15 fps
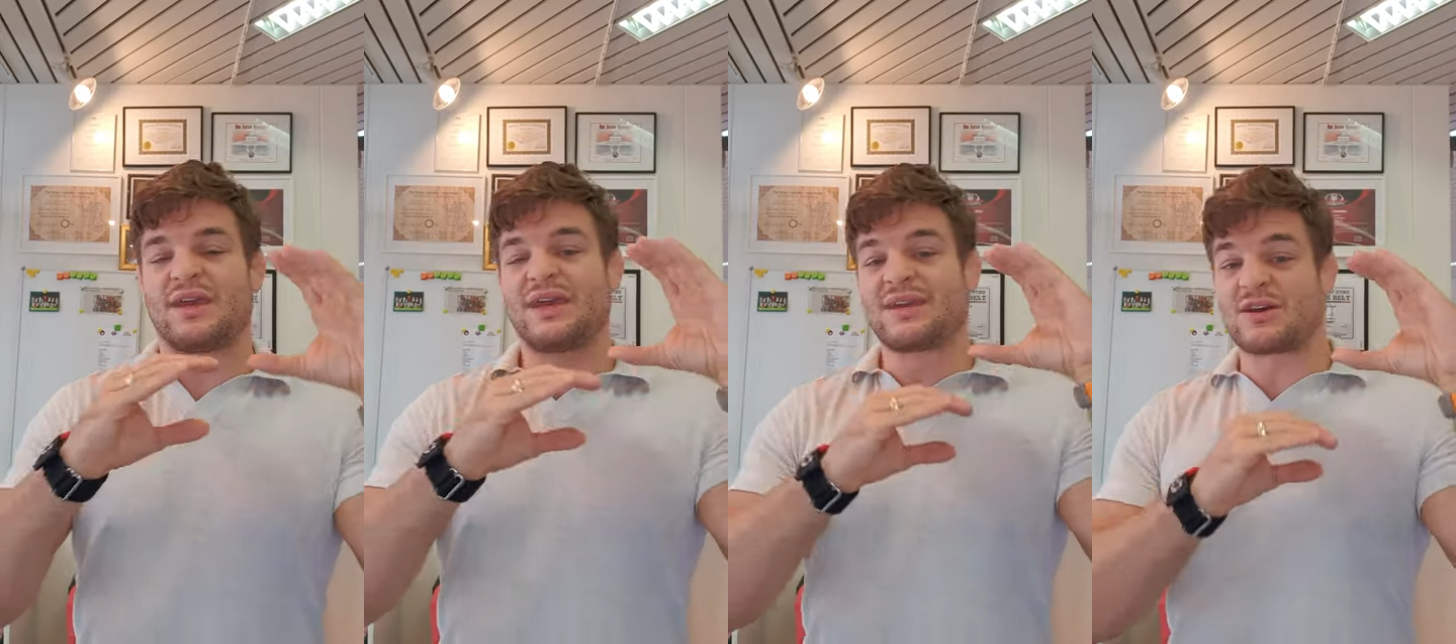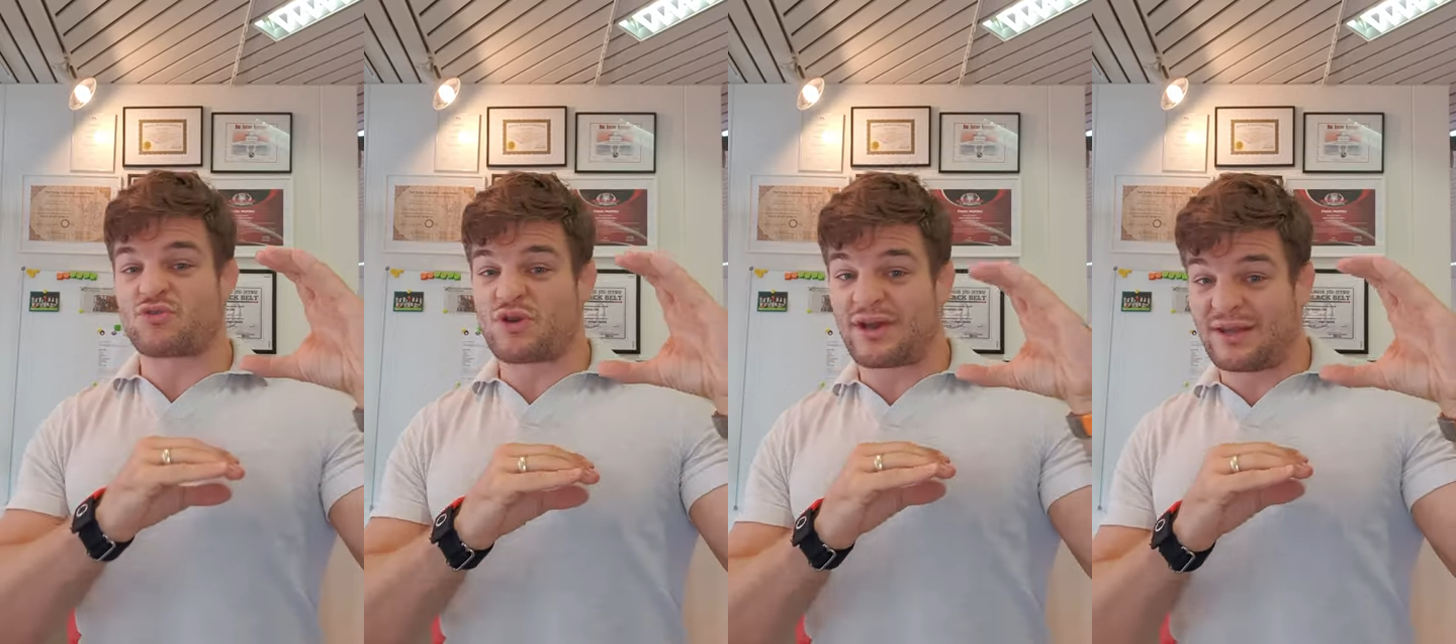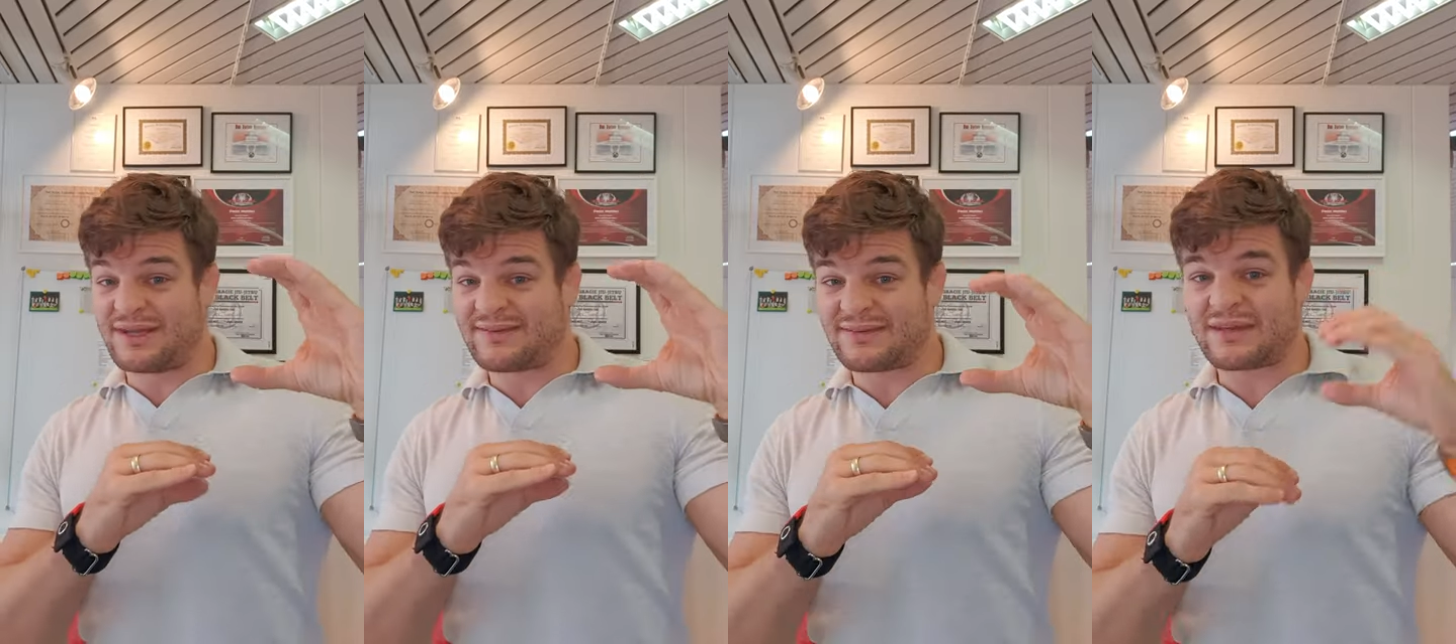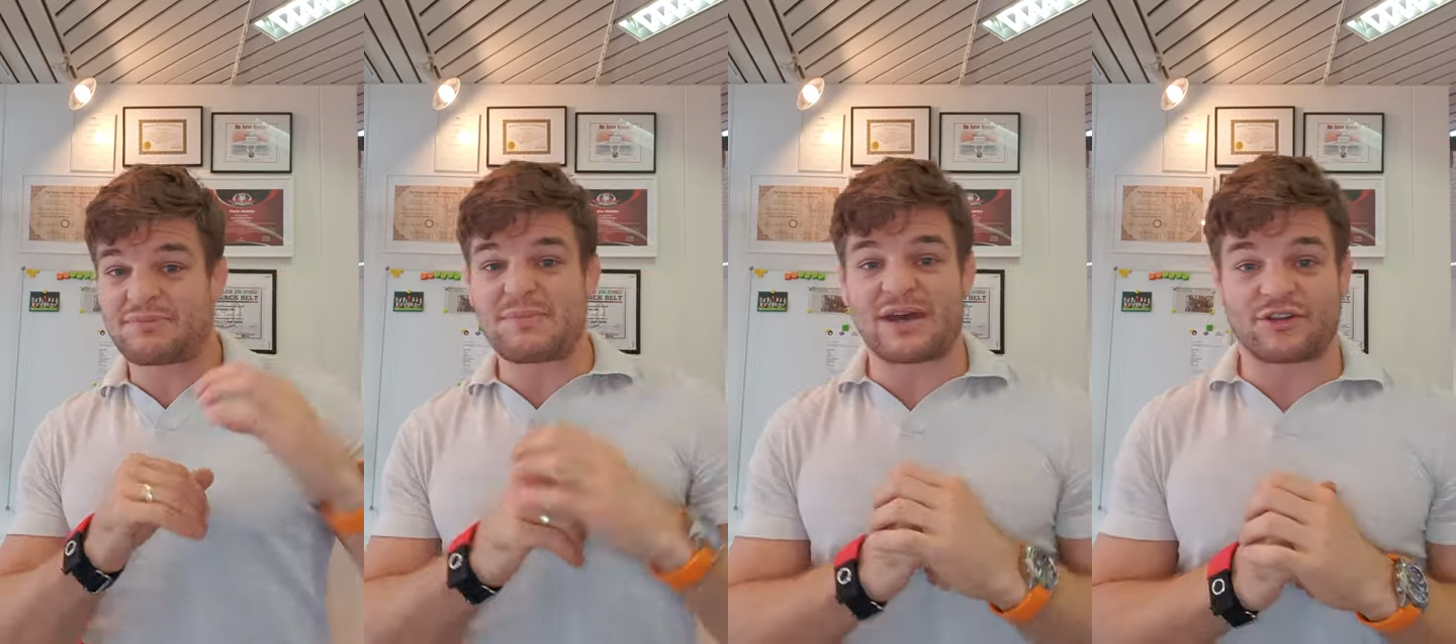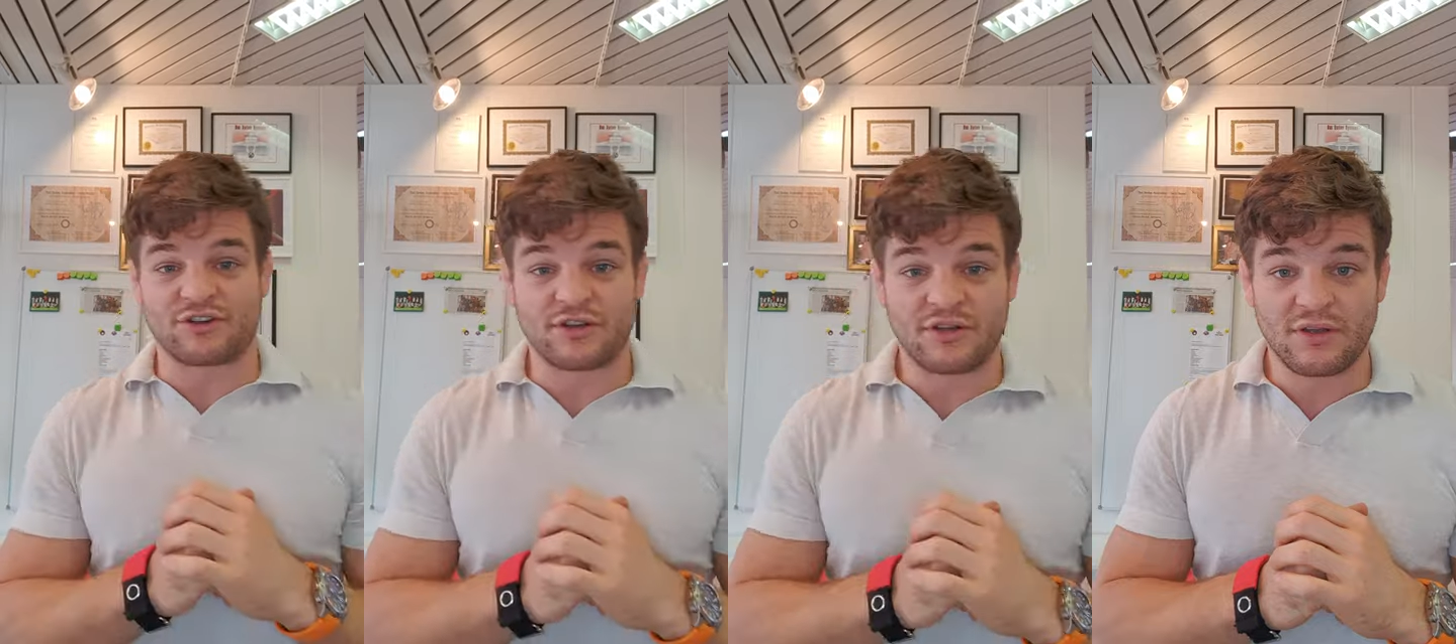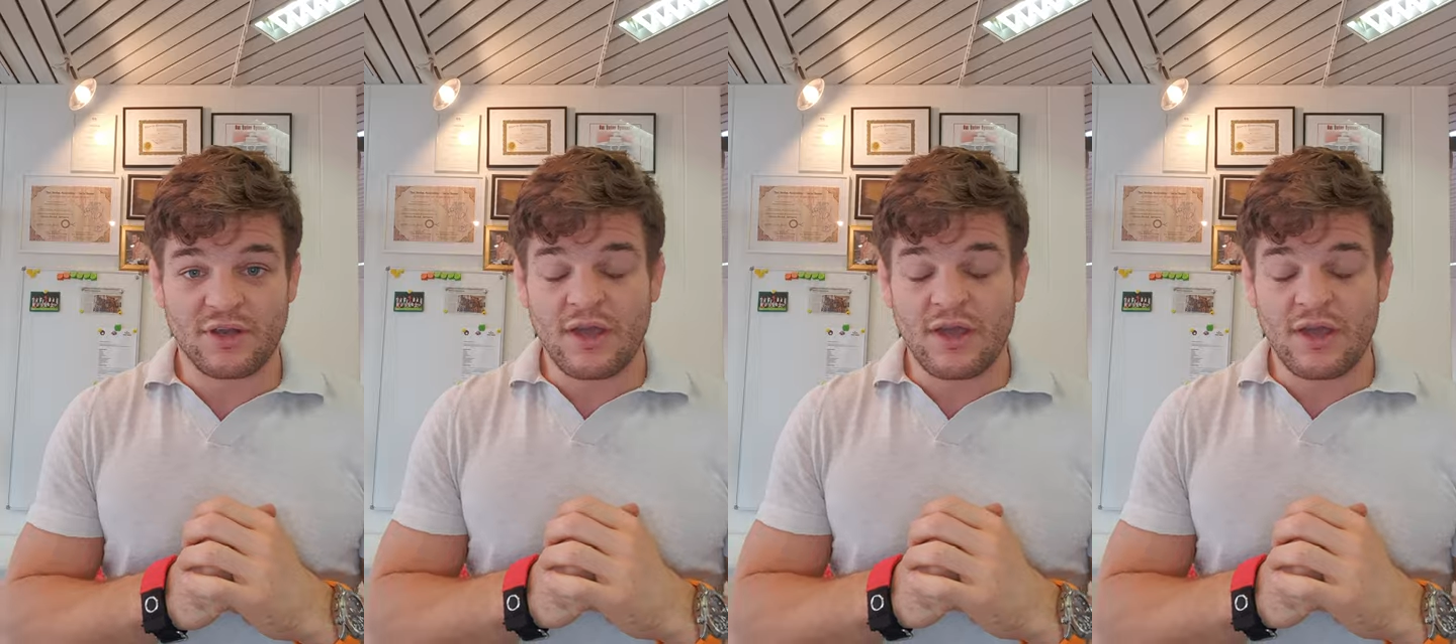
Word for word: in a realistic manner